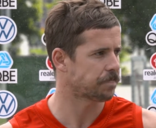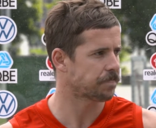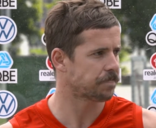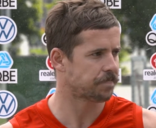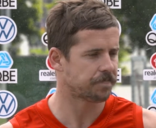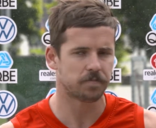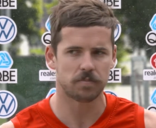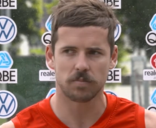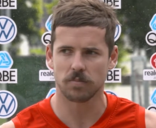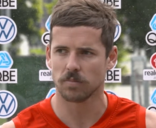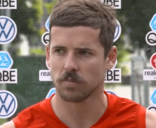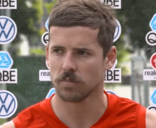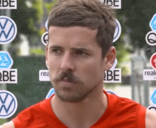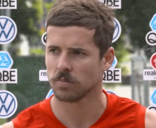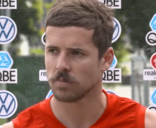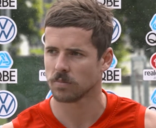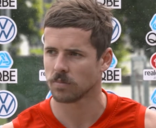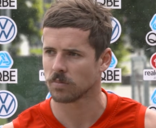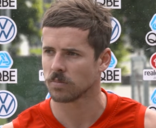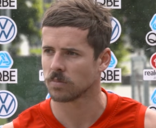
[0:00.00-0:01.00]

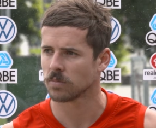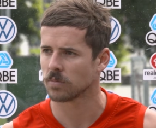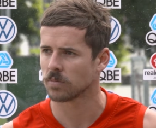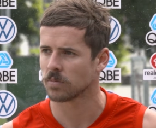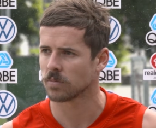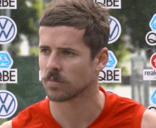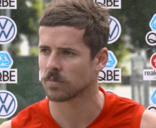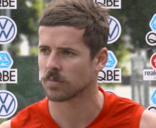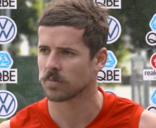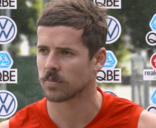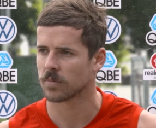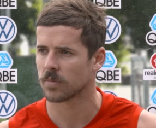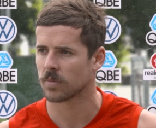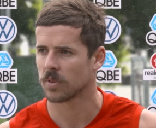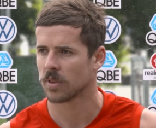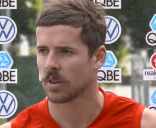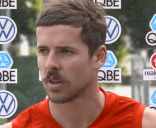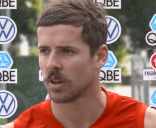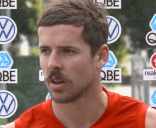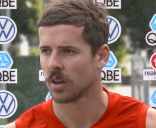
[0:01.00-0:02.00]

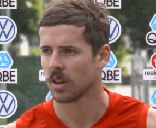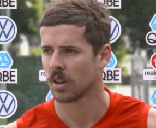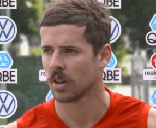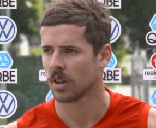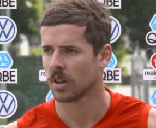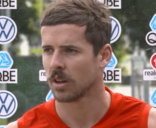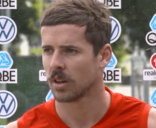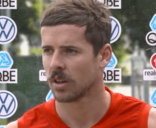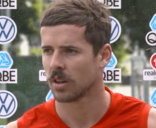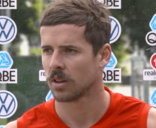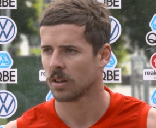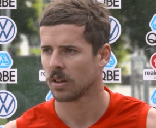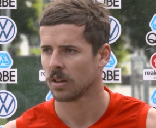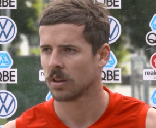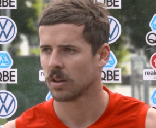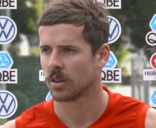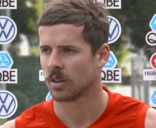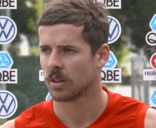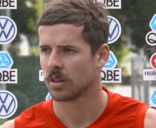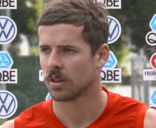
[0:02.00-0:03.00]

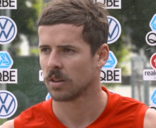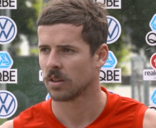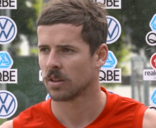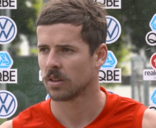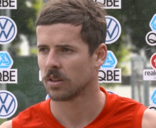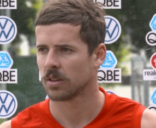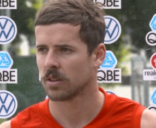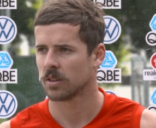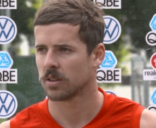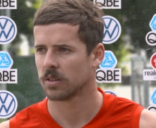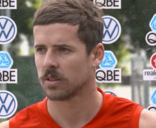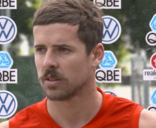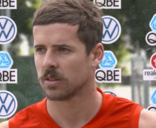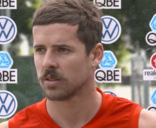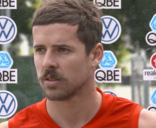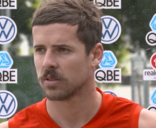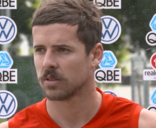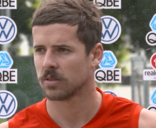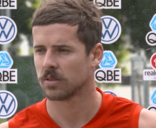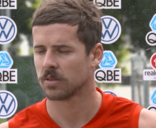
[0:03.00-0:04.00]

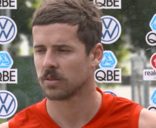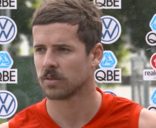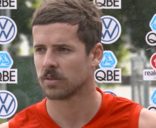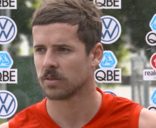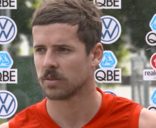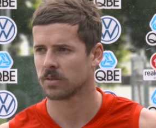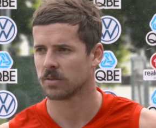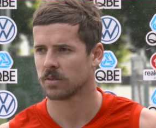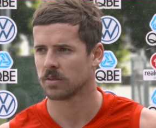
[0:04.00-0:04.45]
No one is speaking in this clip.